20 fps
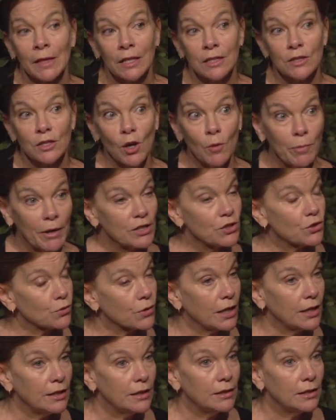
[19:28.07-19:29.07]
So by
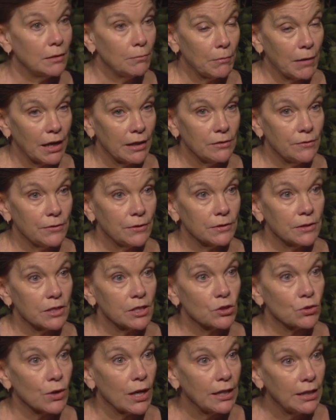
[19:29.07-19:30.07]
training in
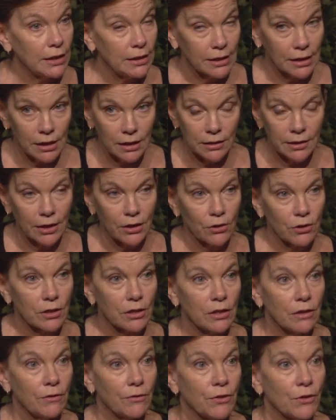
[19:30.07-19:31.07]
mindfulness, training in
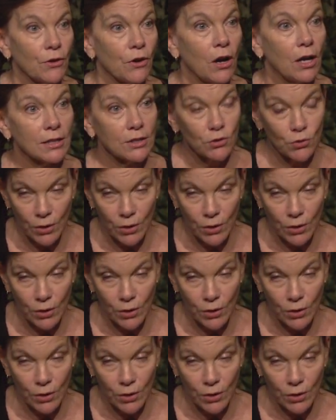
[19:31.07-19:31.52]
clarity of thought,